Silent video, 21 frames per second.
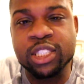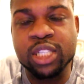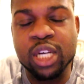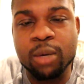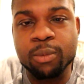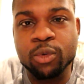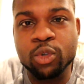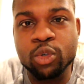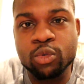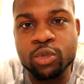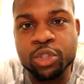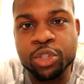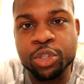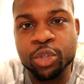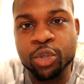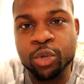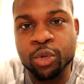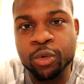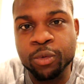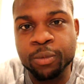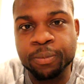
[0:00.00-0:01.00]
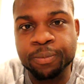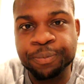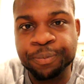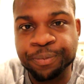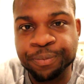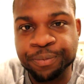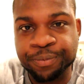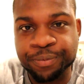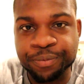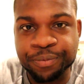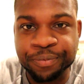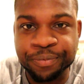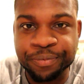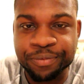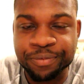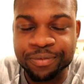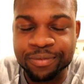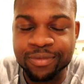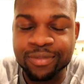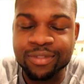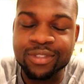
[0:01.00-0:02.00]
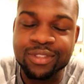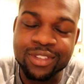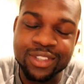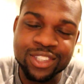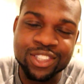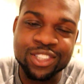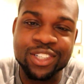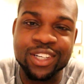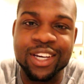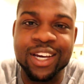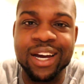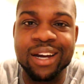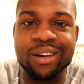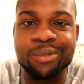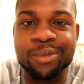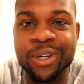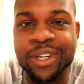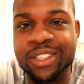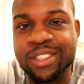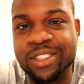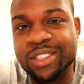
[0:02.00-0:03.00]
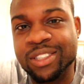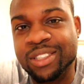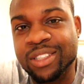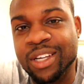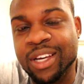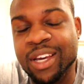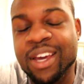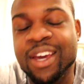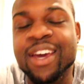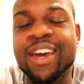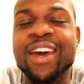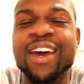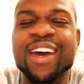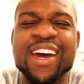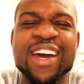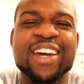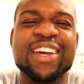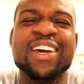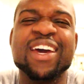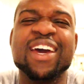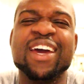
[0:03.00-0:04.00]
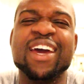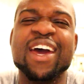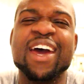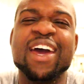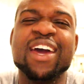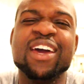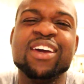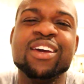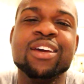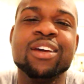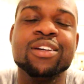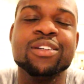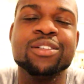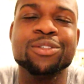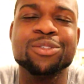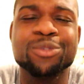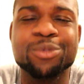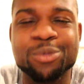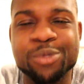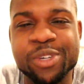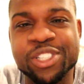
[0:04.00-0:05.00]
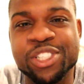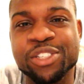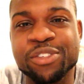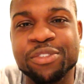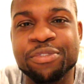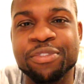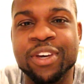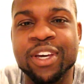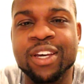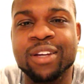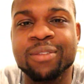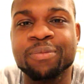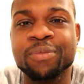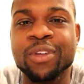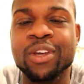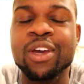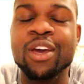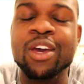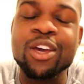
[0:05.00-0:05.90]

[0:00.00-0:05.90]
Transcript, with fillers: What's up, YouTube? It's your guy, Rich, aka Richie Fit.